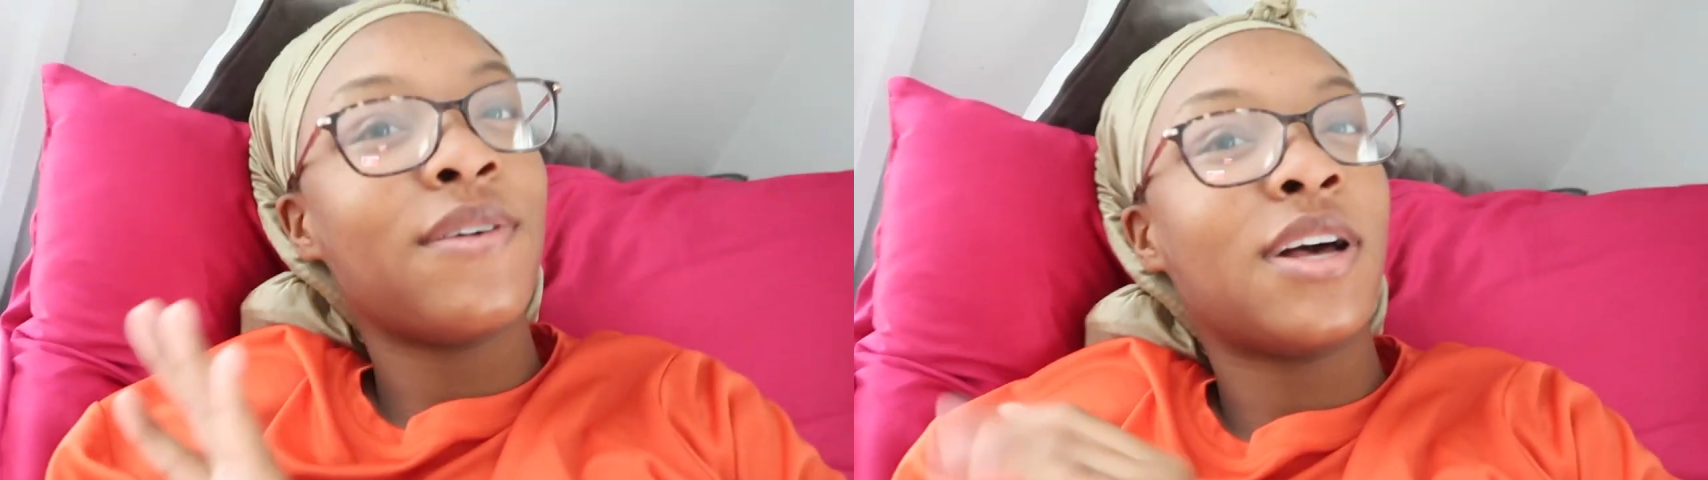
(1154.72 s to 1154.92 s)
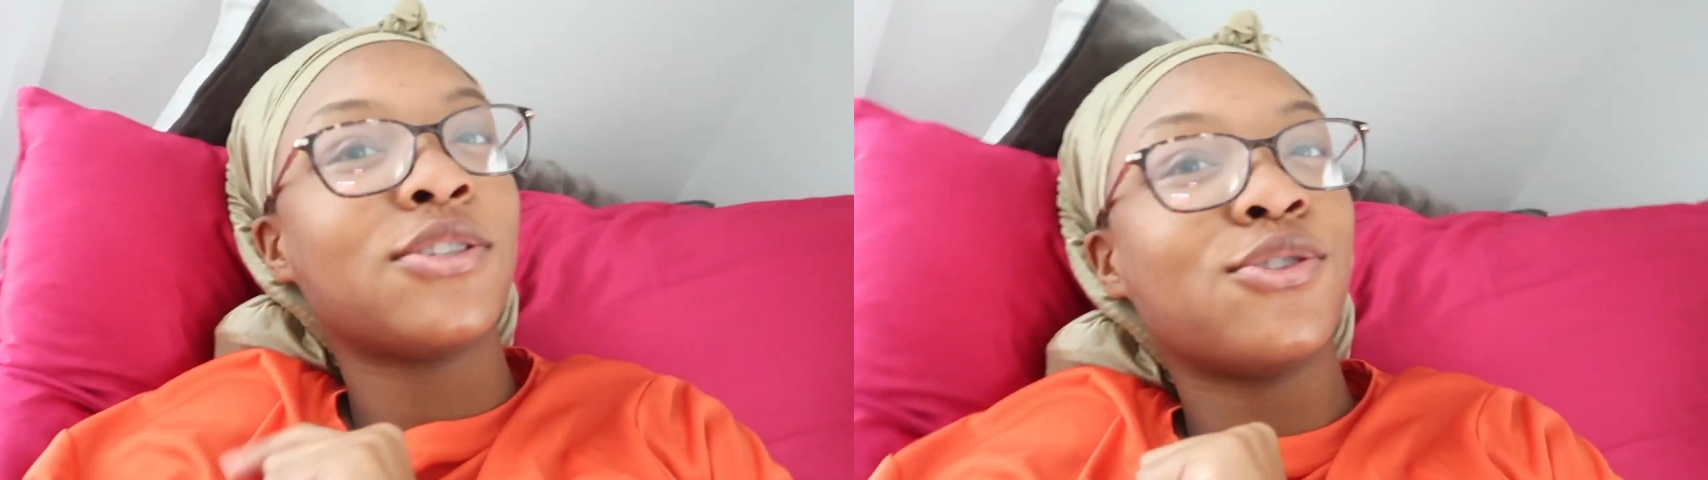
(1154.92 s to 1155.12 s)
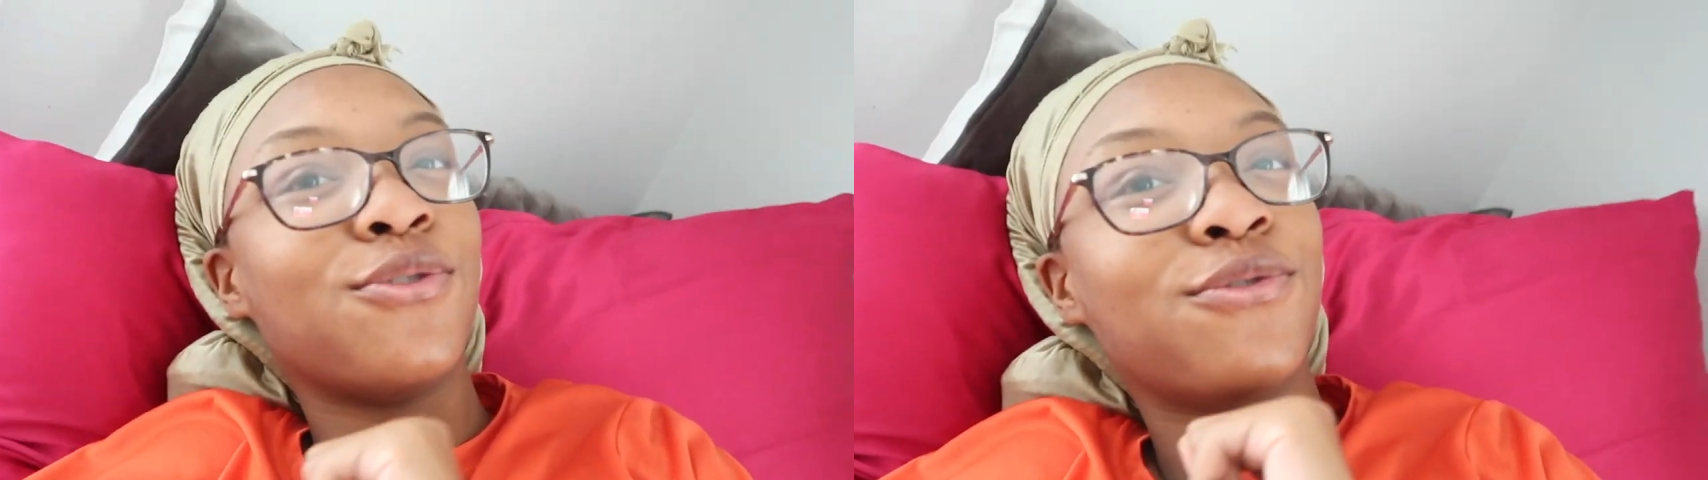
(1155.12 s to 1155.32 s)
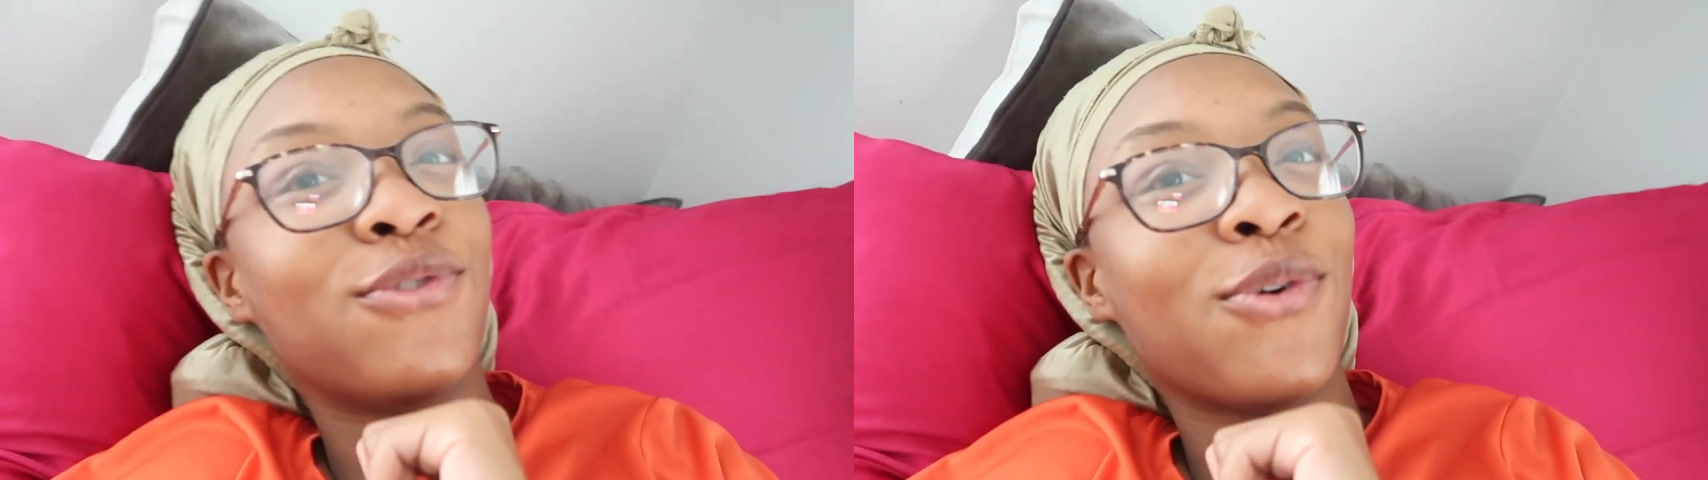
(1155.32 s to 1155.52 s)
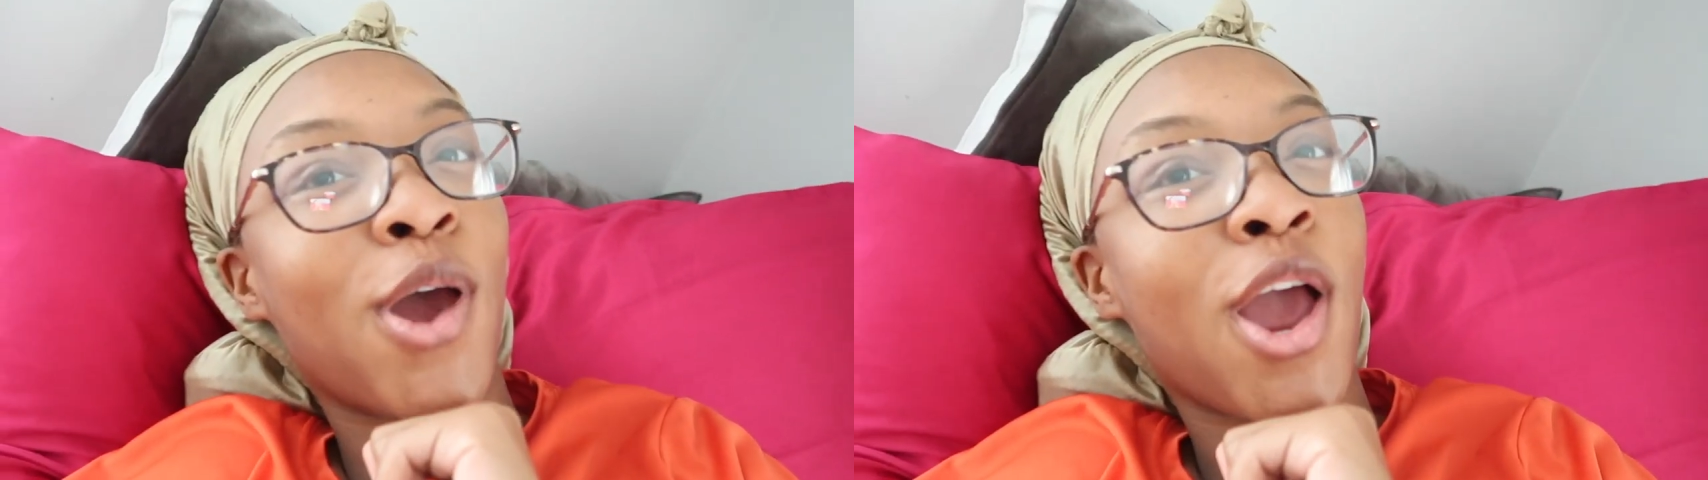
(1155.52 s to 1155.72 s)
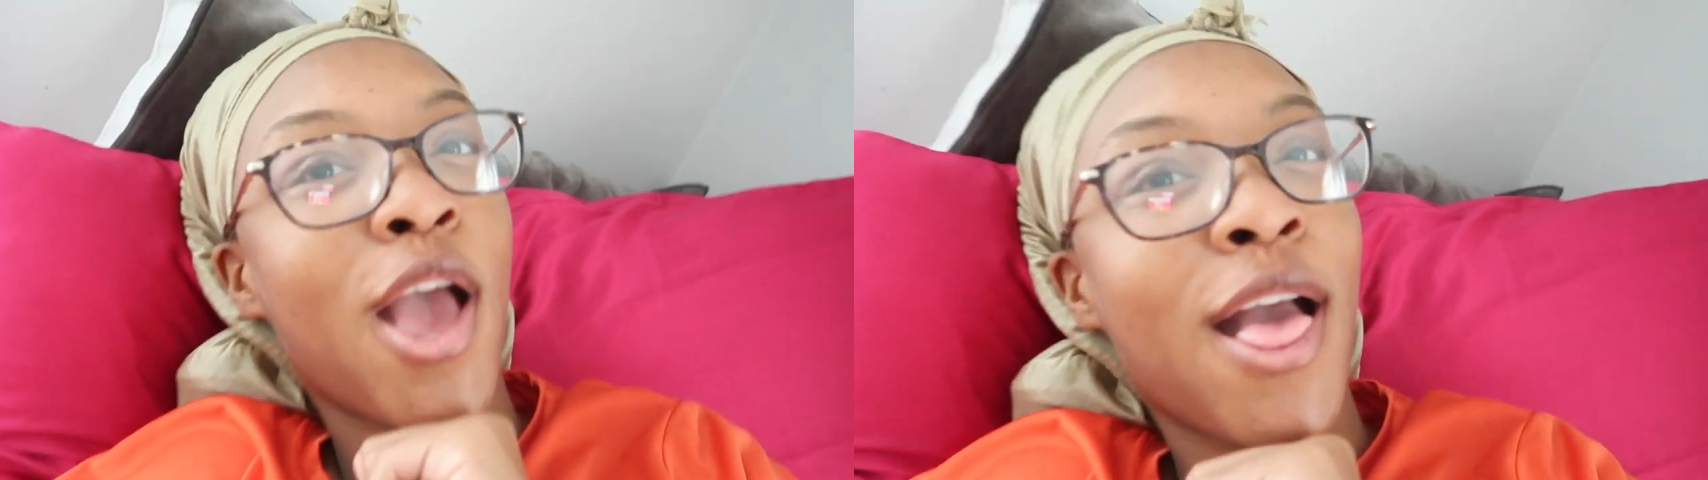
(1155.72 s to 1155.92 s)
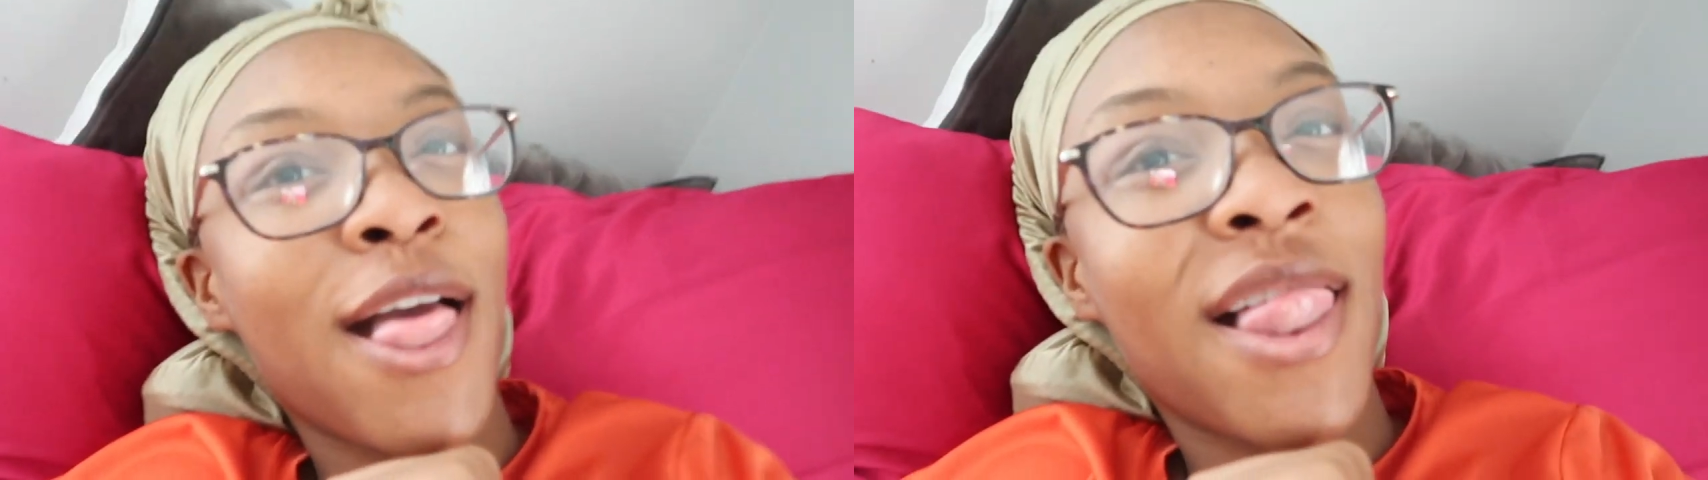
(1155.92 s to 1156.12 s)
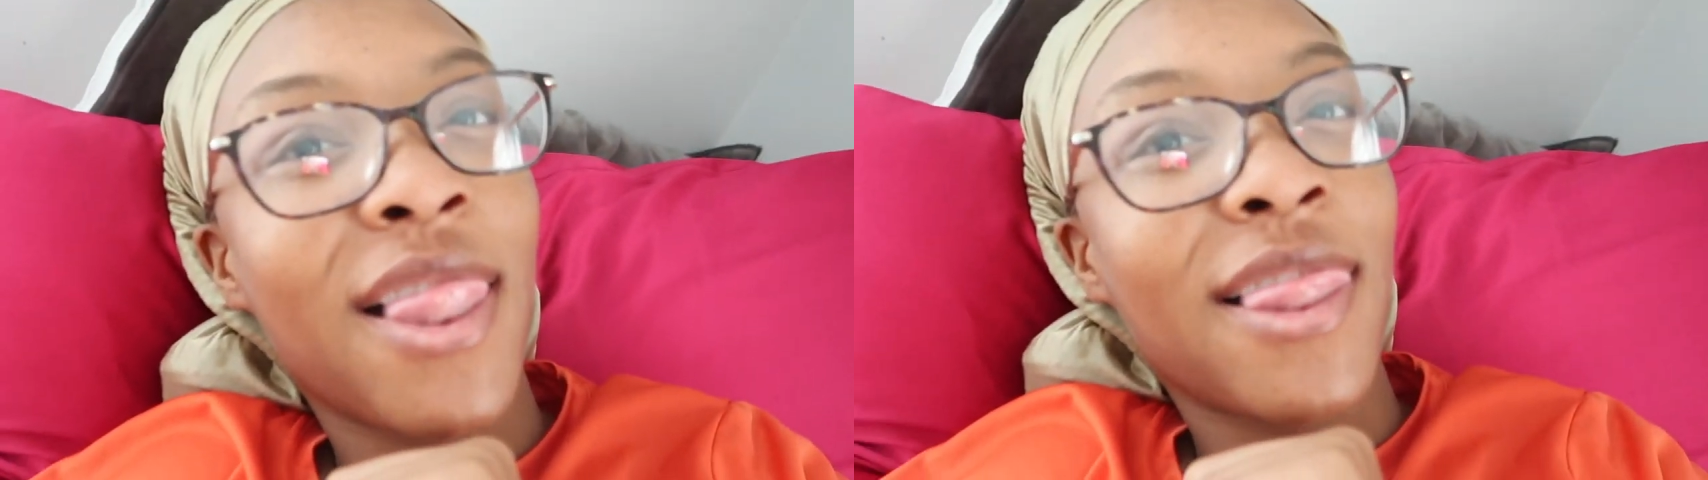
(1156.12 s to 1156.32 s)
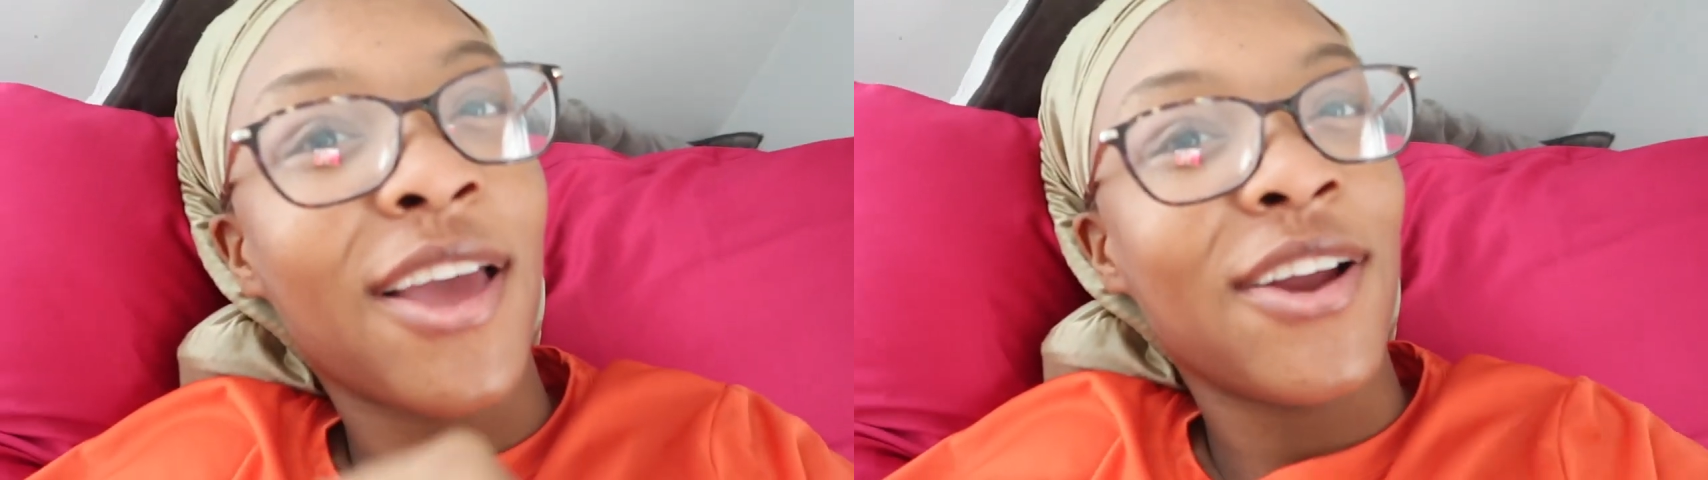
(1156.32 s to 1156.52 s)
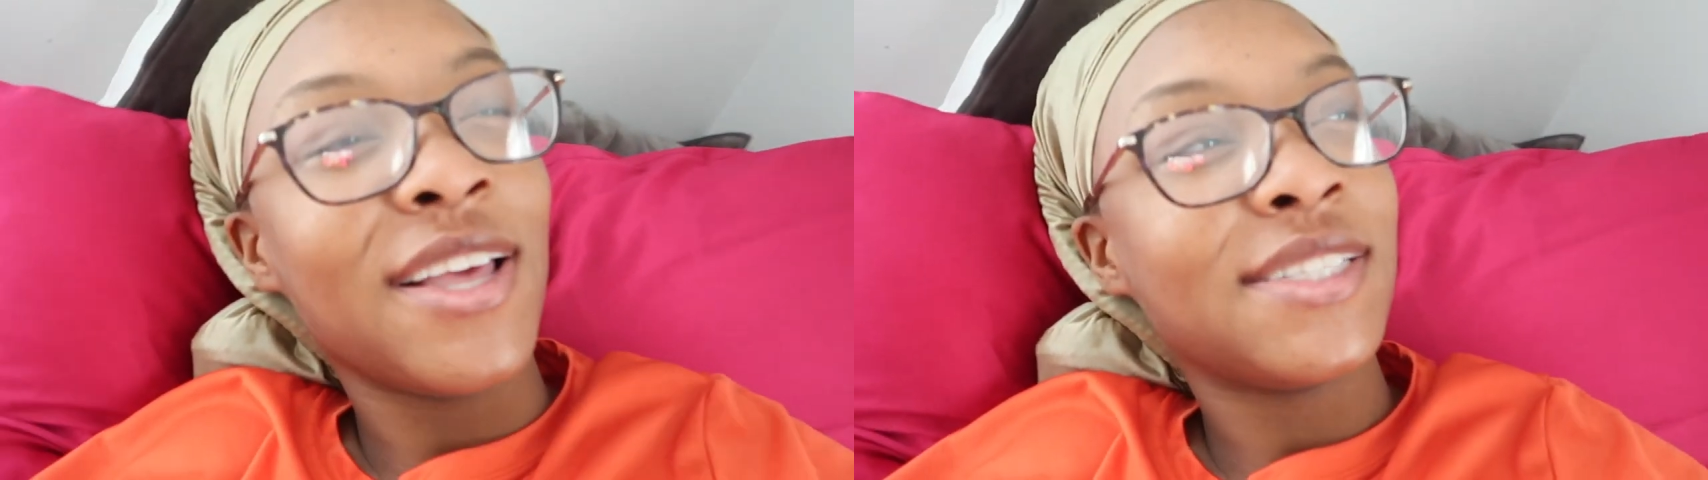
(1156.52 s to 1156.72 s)
have a class until
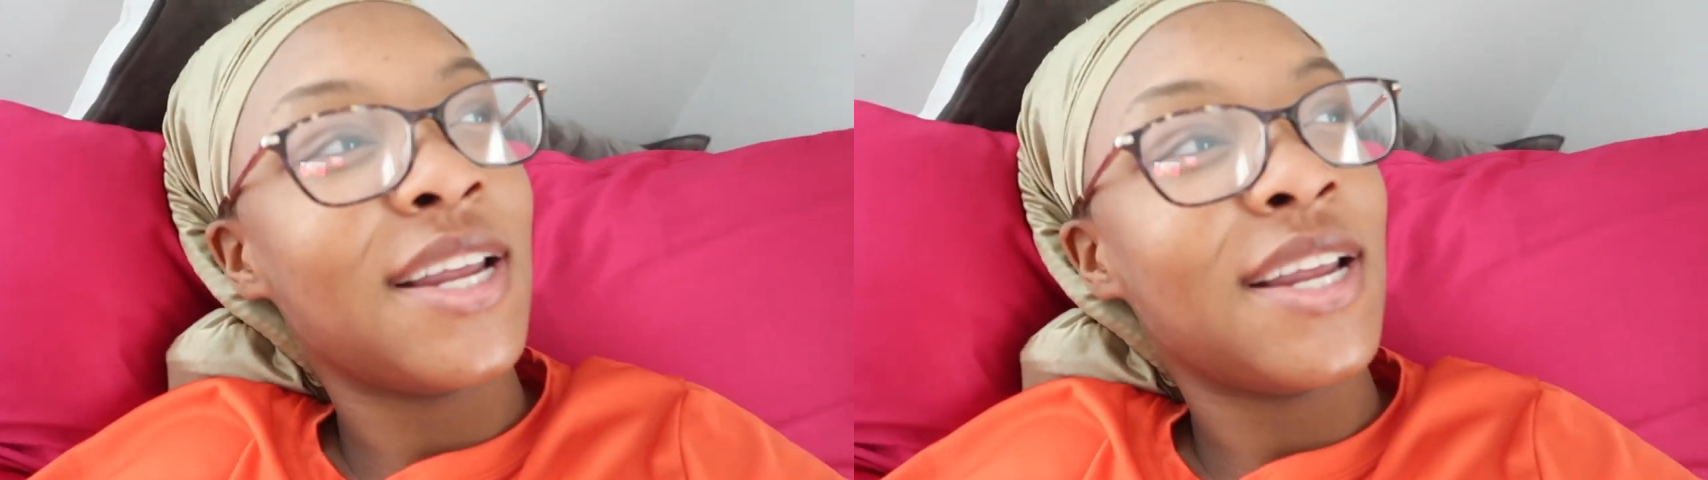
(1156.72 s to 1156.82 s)
4:30.